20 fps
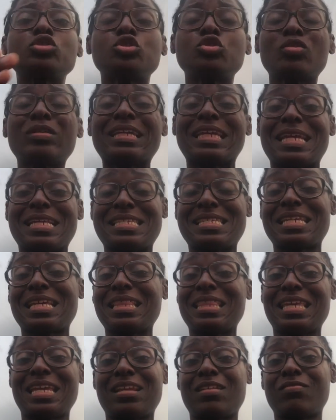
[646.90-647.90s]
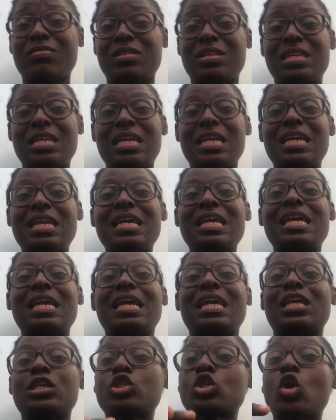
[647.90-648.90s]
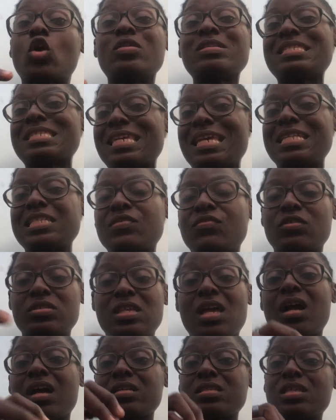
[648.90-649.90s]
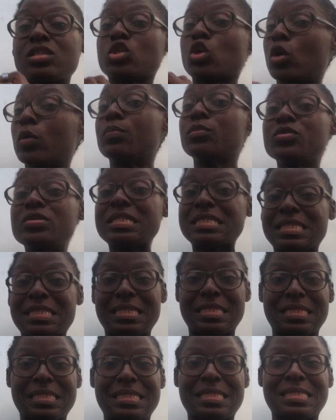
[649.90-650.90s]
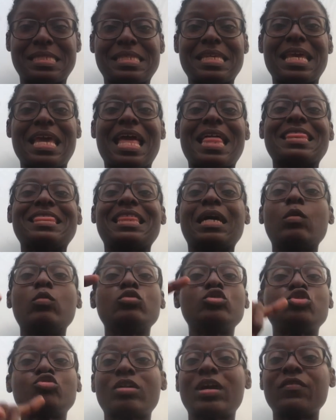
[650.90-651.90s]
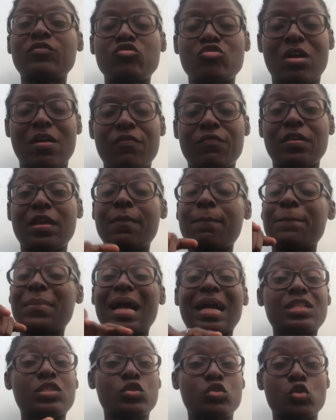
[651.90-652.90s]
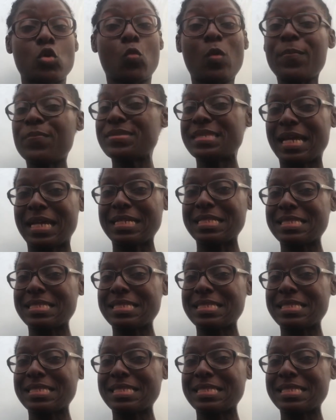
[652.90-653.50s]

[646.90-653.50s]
you're getting at the end of the day is content for targeted communities that will drive traffic back to your website.